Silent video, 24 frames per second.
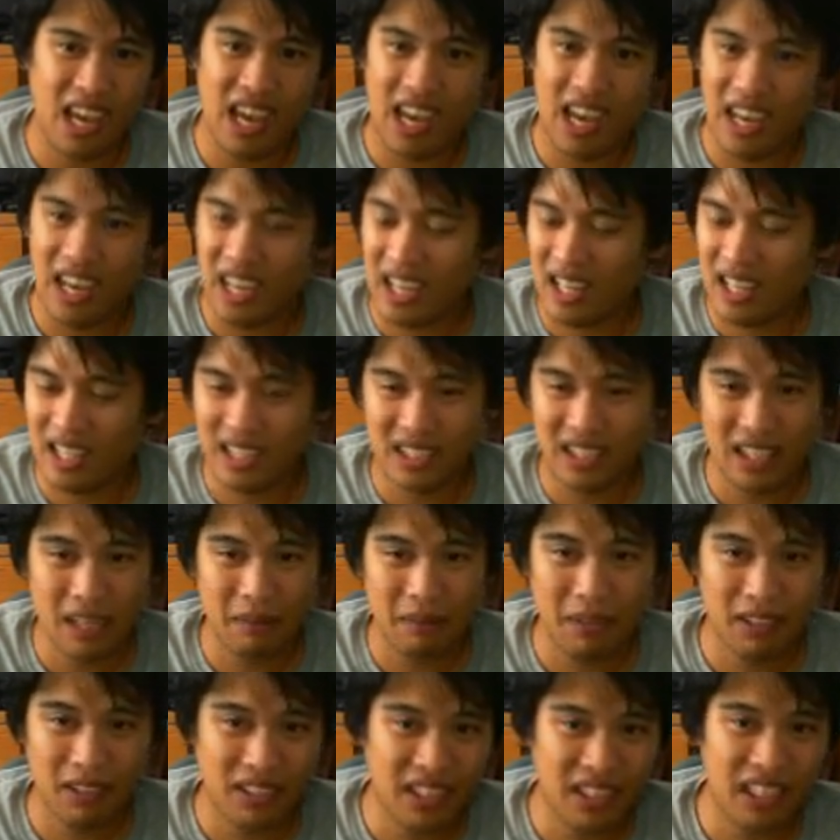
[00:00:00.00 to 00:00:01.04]
any
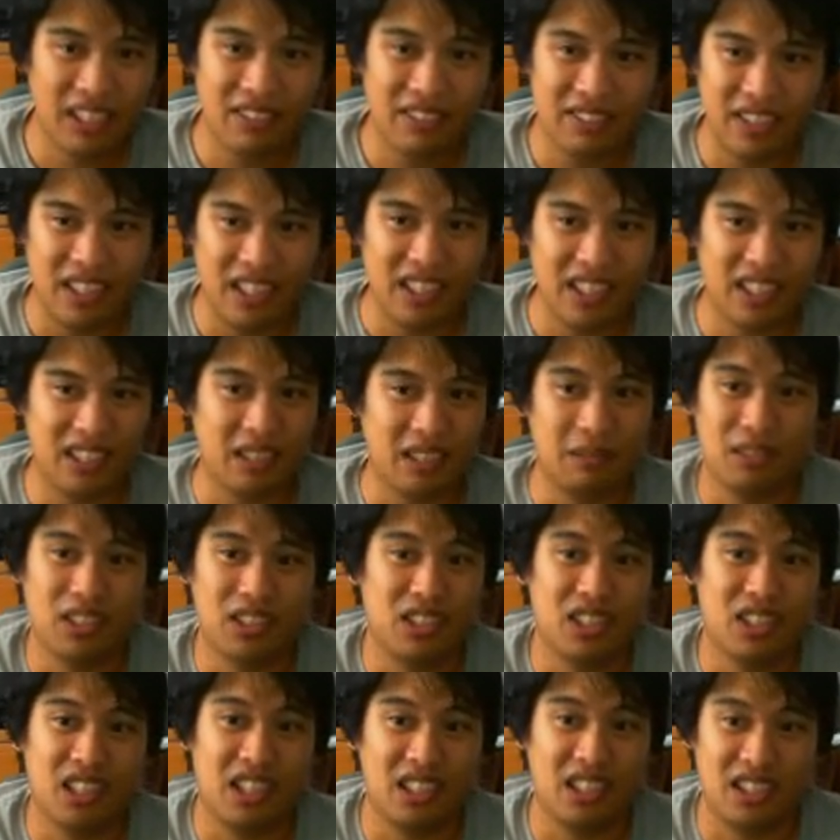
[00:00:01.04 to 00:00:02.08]
type of defense. I mean,
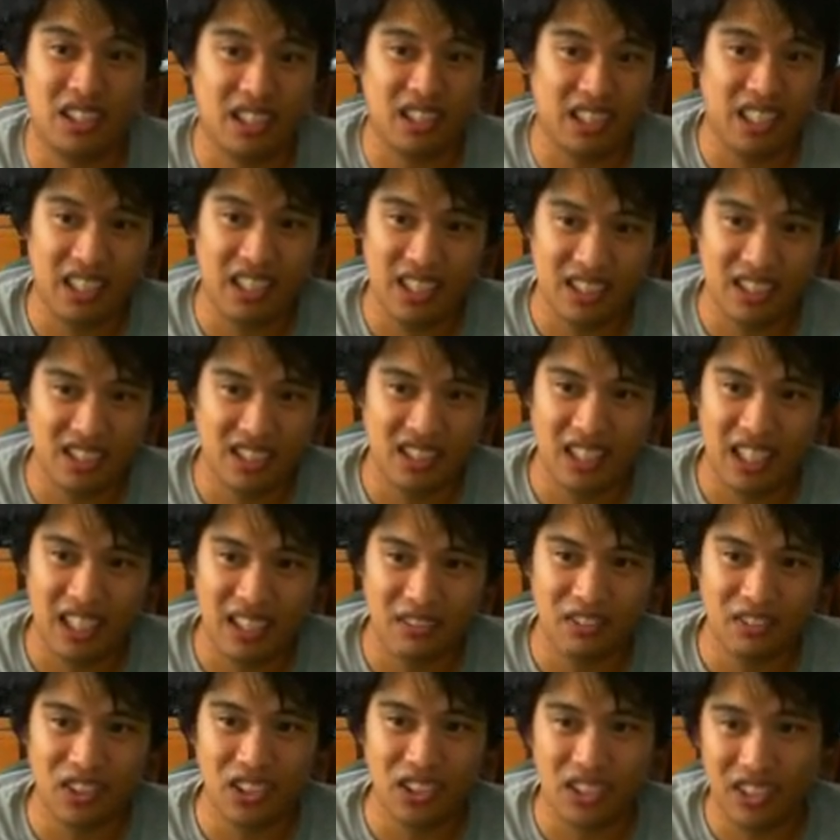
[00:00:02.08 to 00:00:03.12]
just the guy doesn't
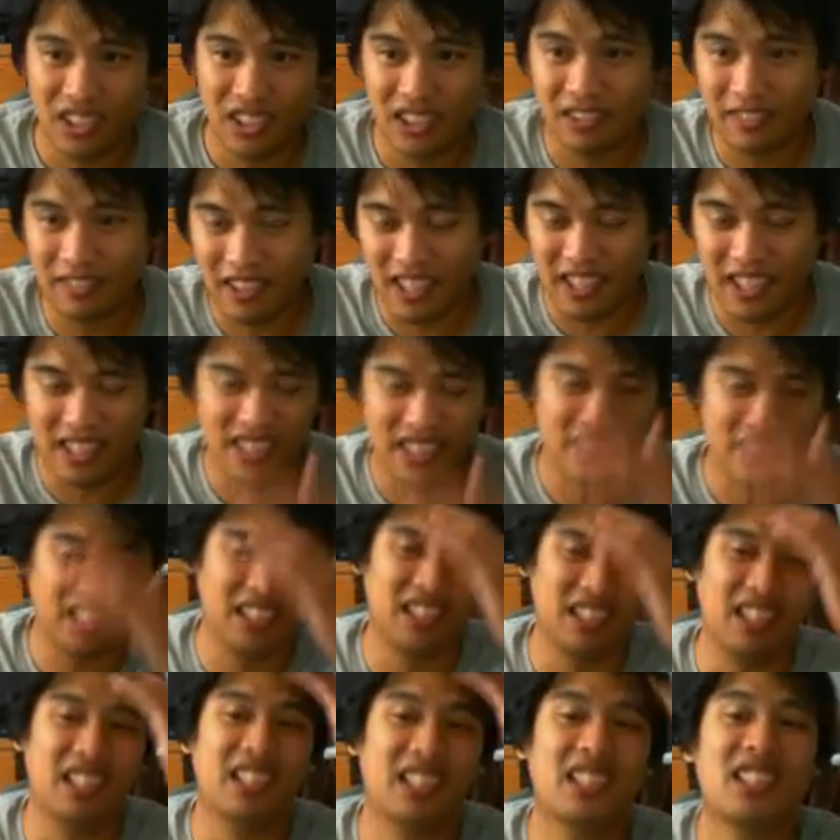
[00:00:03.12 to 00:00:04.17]
have good
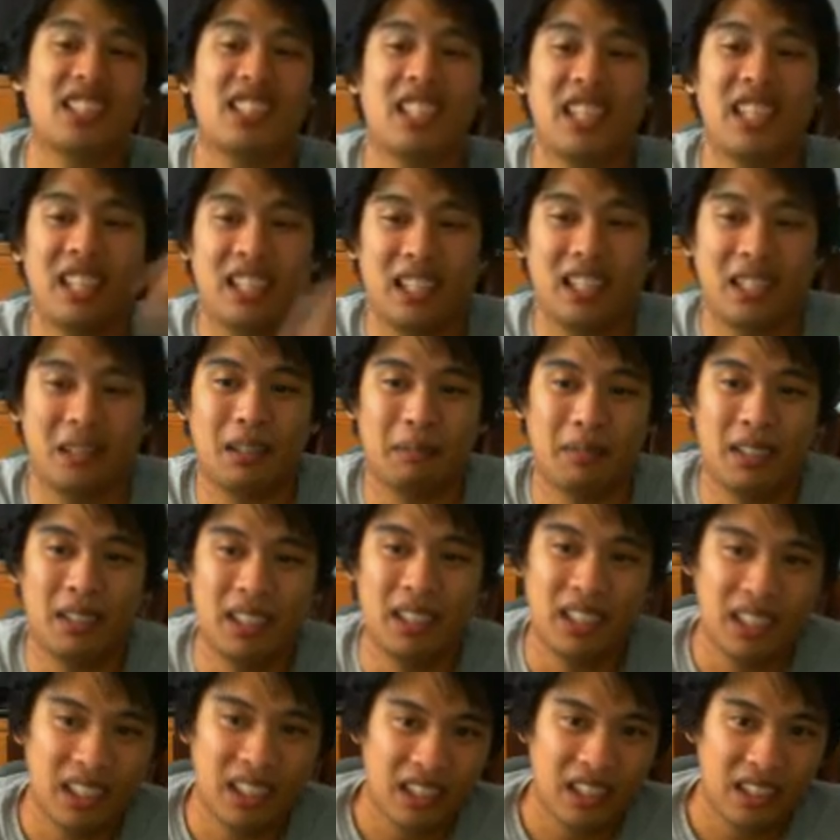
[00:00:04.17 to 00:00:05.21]
defense in the stand-up.
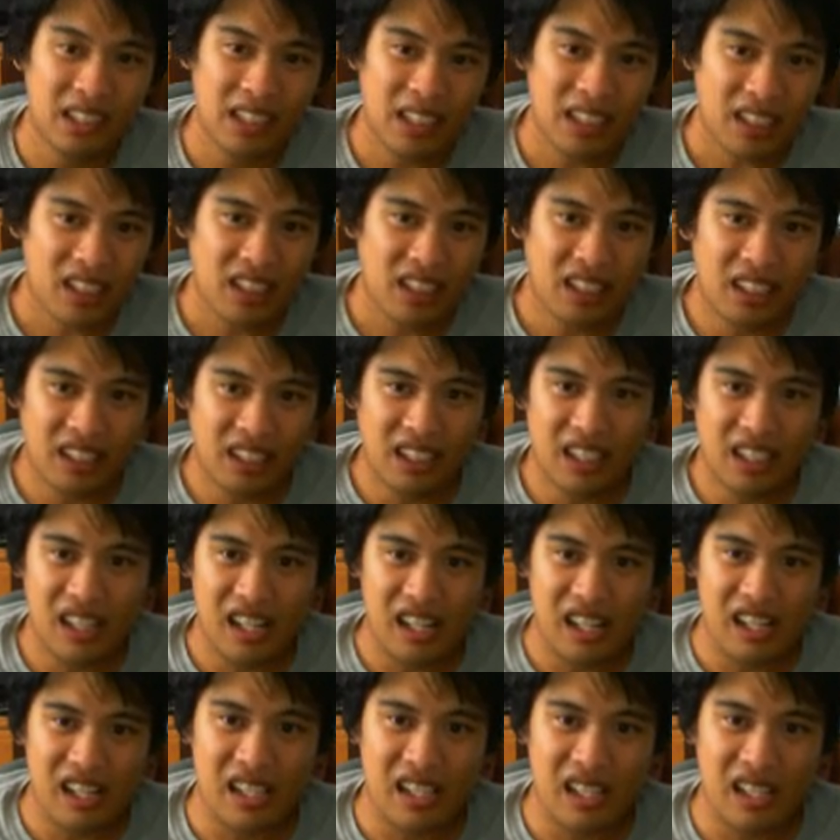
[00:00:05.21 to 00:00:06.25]

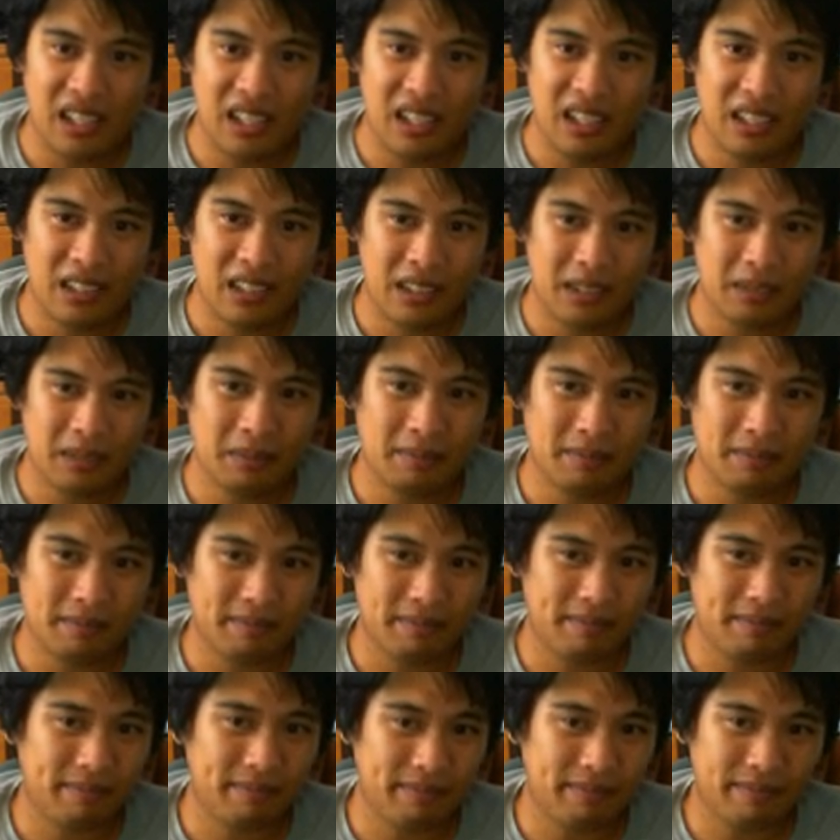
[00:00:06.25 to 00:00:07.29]
And
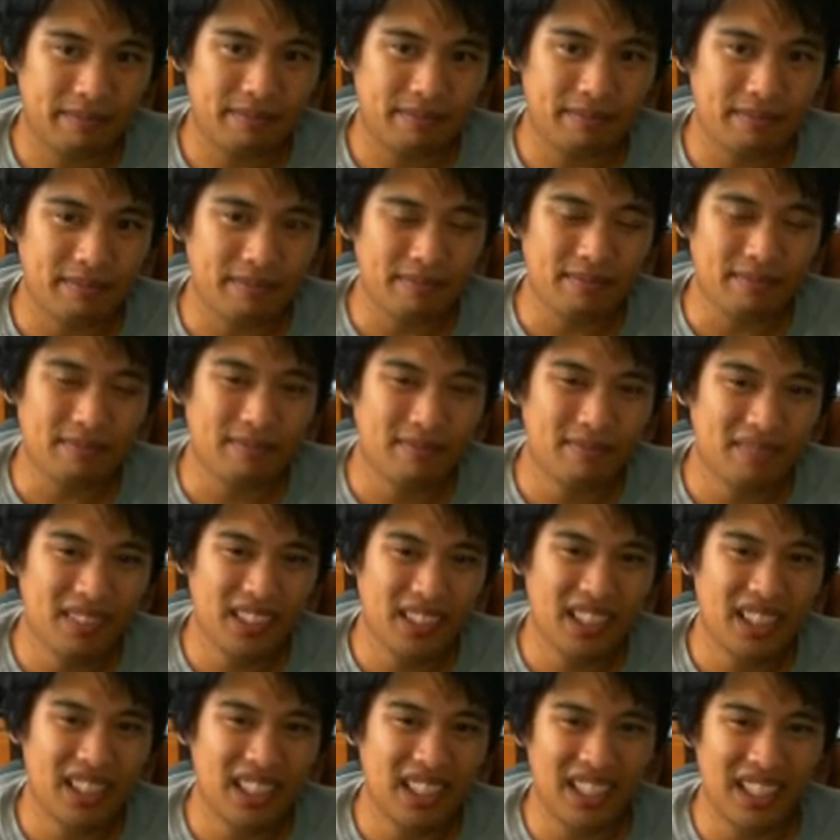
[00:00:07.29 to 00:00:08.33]

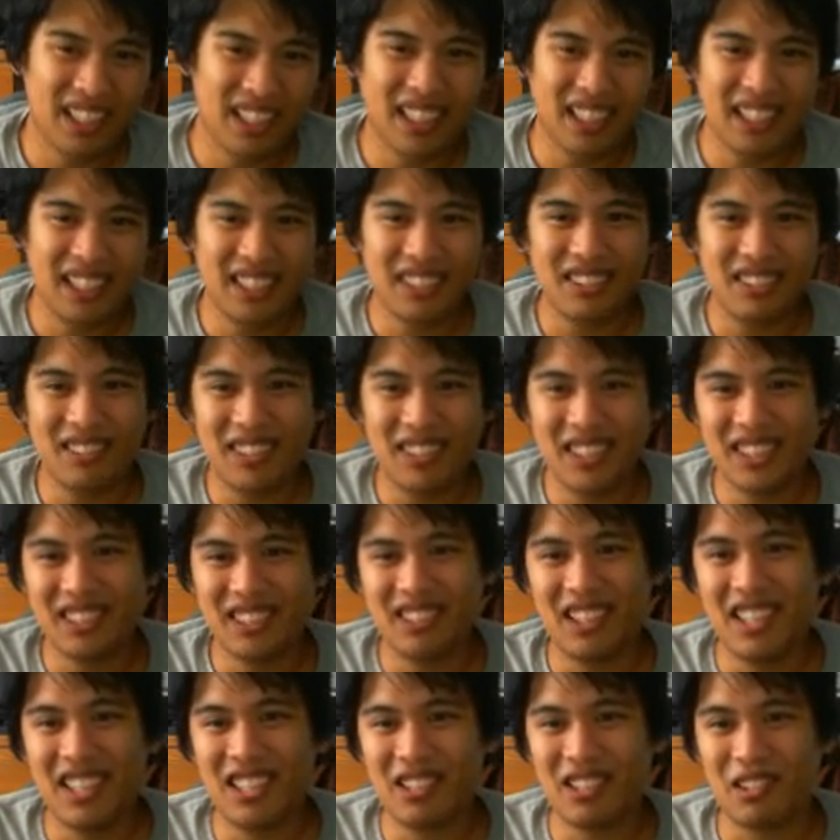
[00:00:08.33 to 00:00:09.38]
it's really
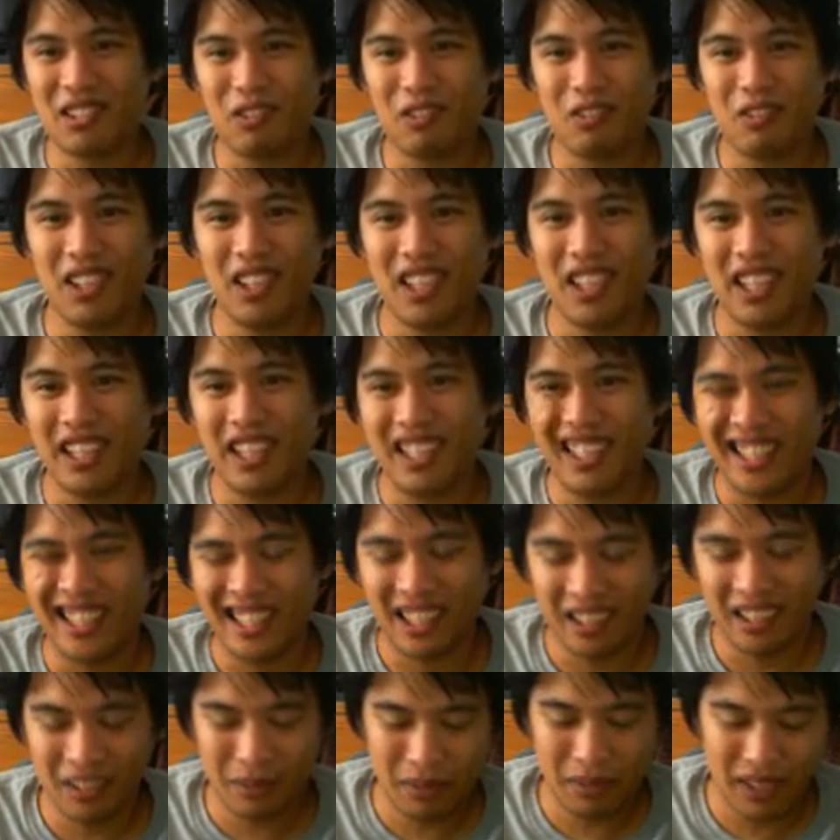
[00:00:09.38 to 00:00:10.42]
strange with Woodley, you
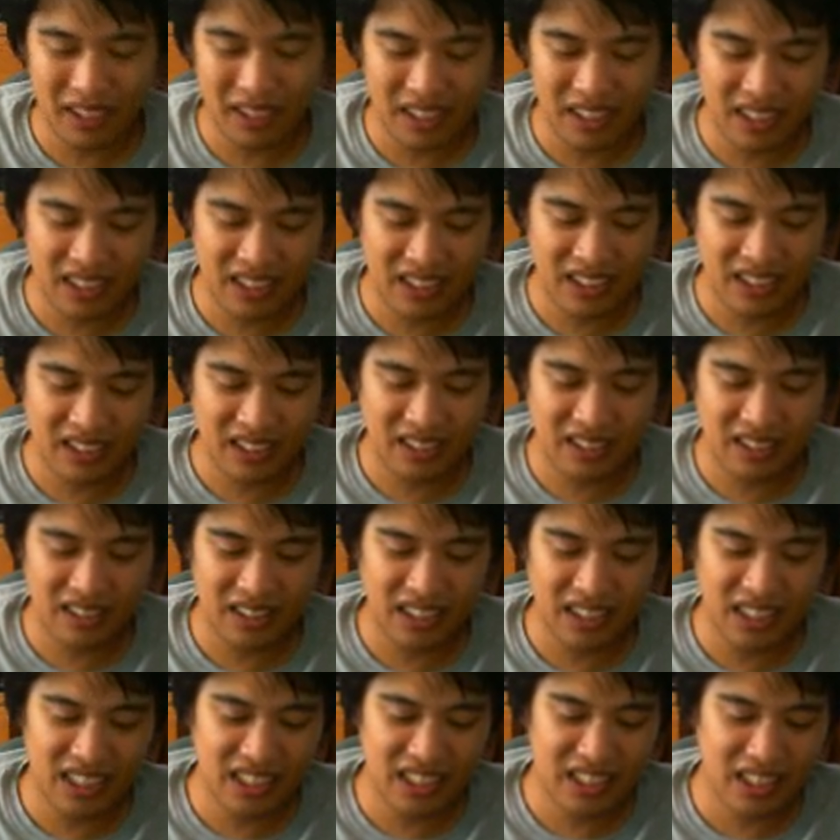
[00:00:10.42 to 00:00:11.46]
know, because
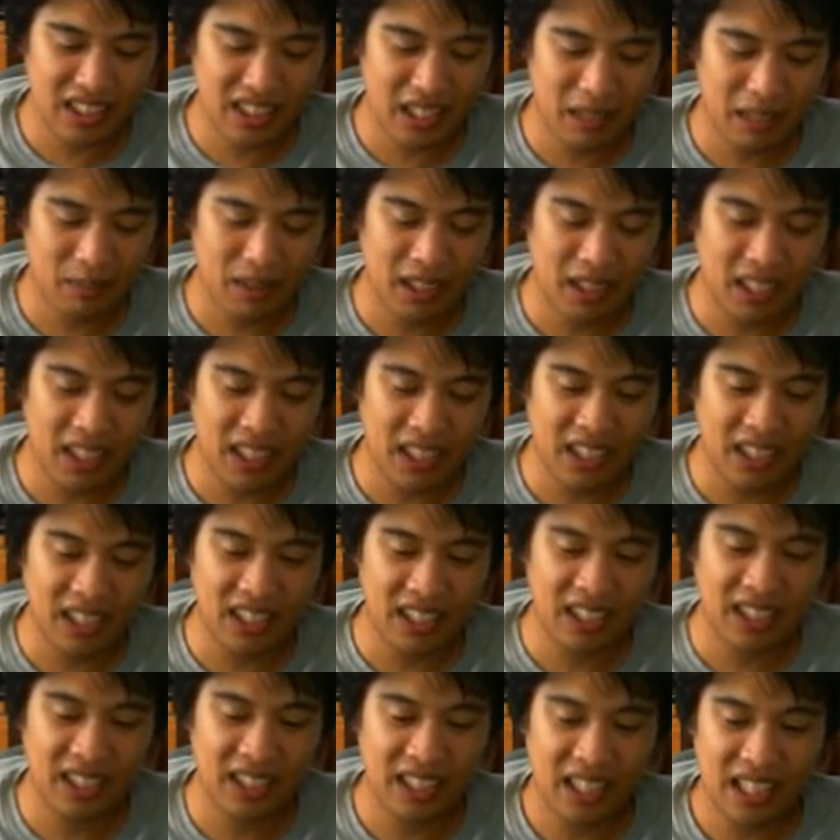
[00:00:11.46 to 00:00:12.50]
he's the type of
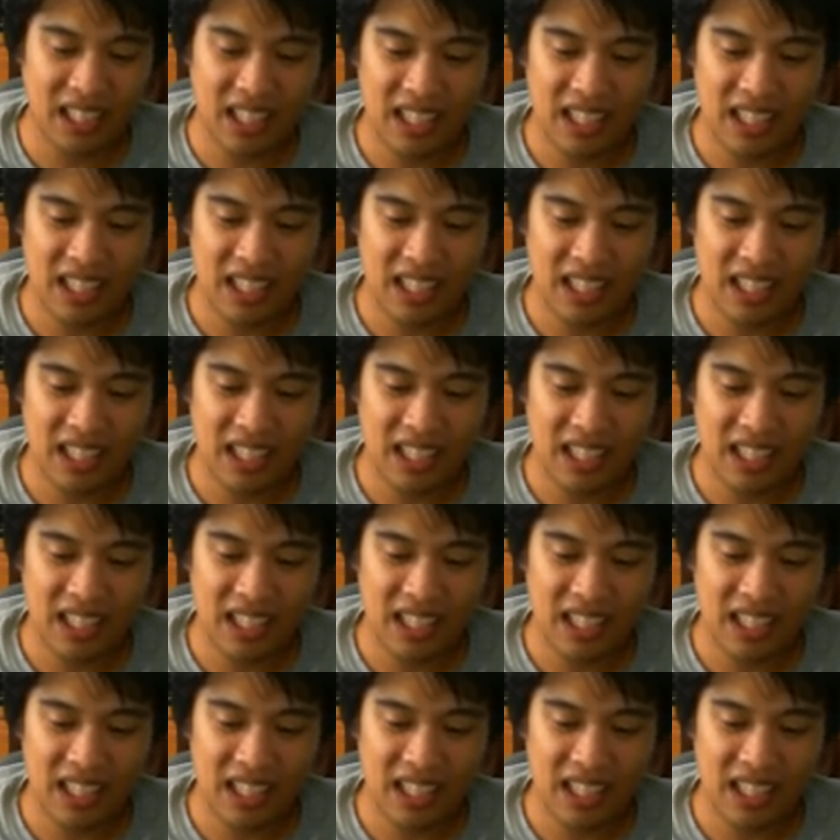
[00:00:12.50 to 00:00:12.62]
guy